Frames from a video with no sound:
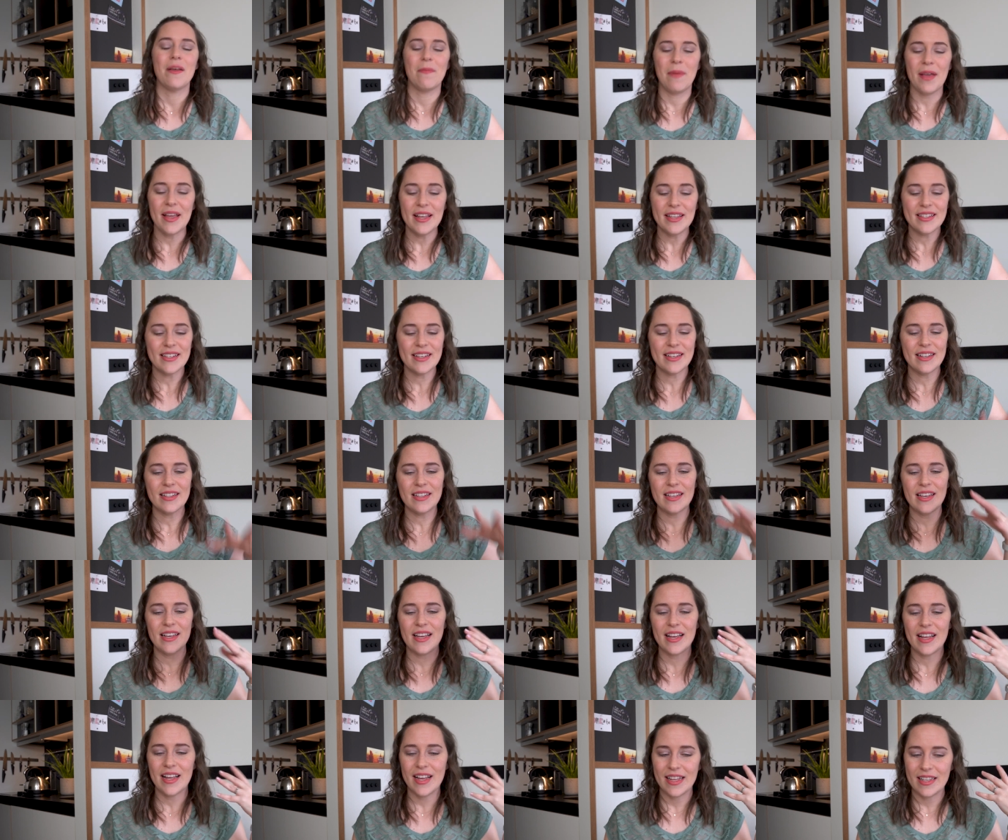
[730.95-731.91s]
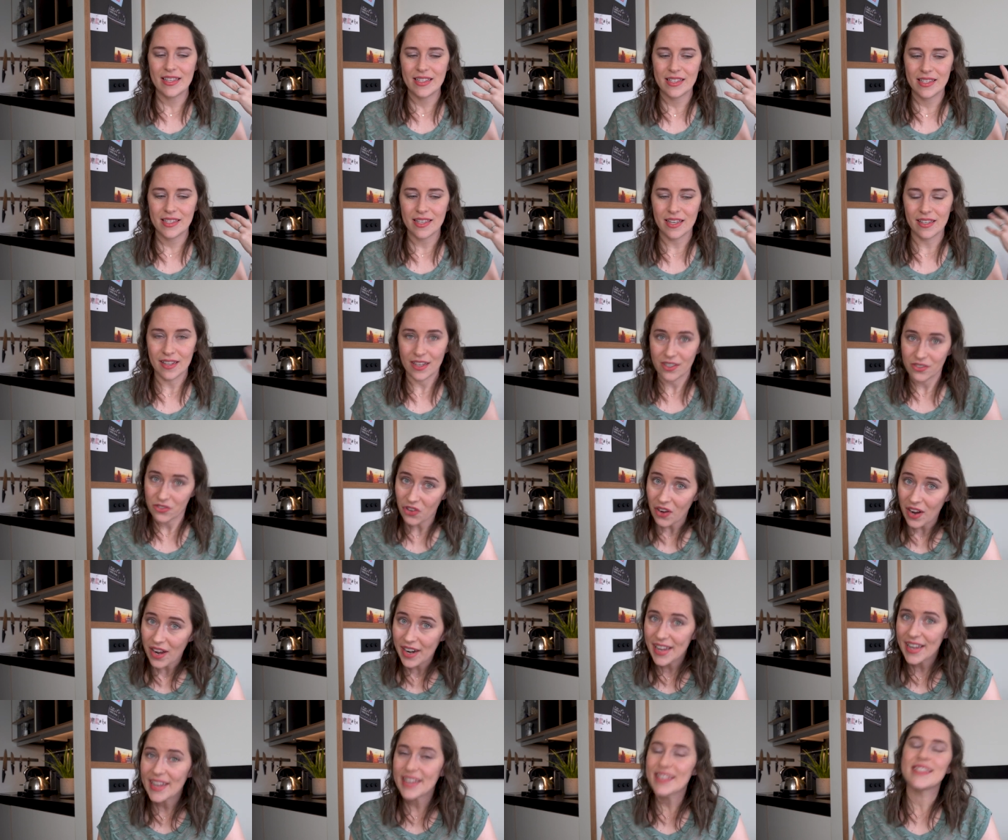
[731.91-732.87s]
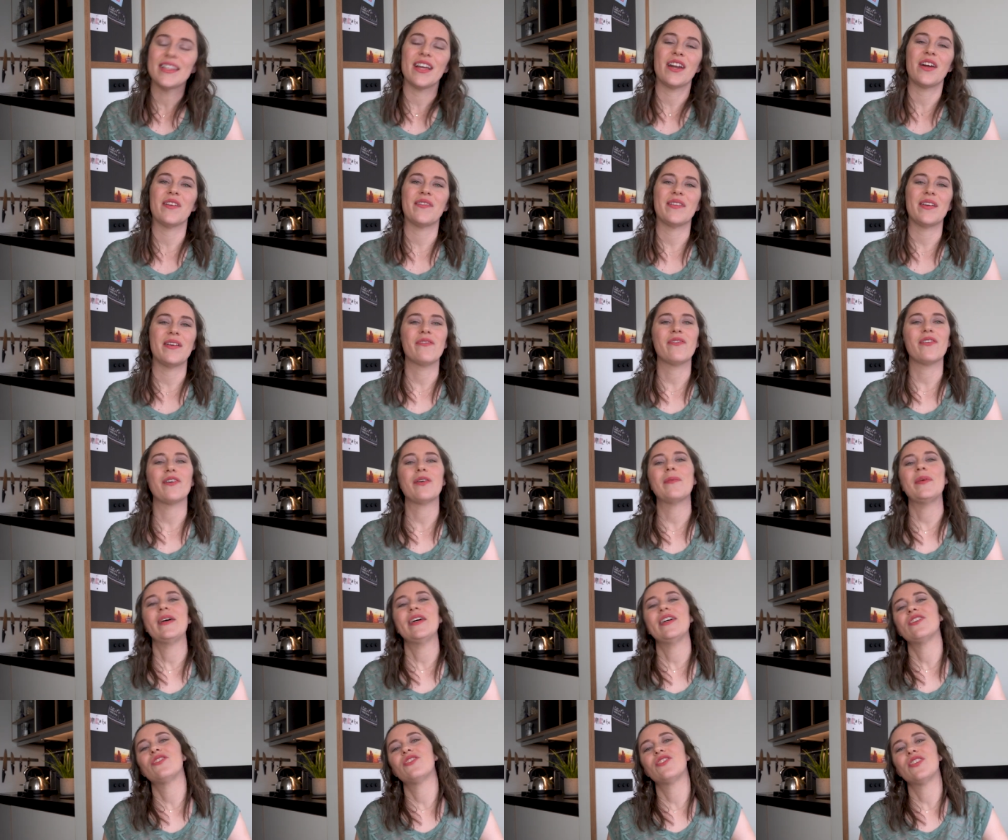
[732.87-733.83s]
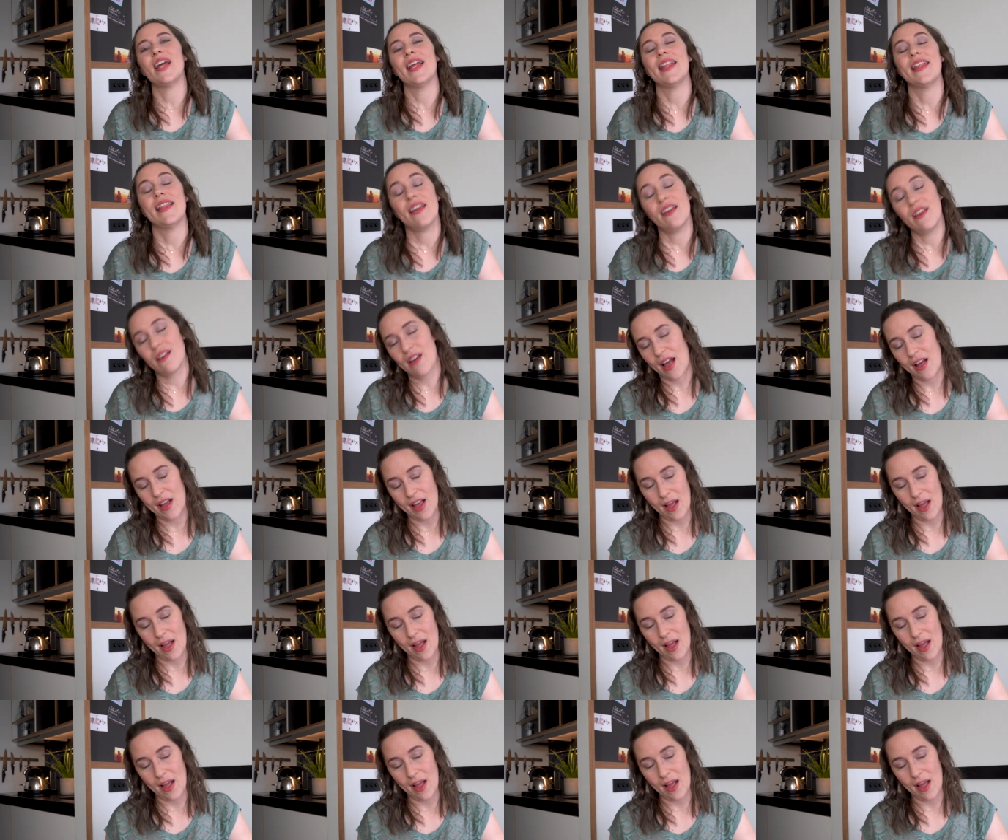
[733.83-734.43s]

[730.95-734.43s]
Basically, it's electronics that are refurbished and they